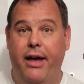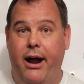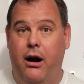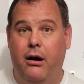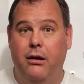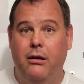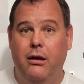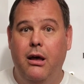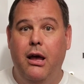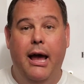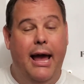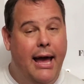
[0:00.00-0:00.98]
there.
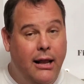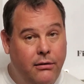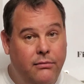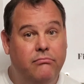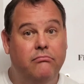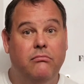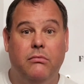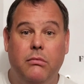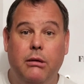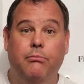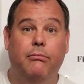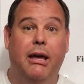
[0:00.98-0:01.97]
And
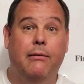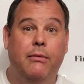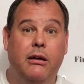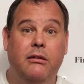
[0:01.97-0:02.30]
maybe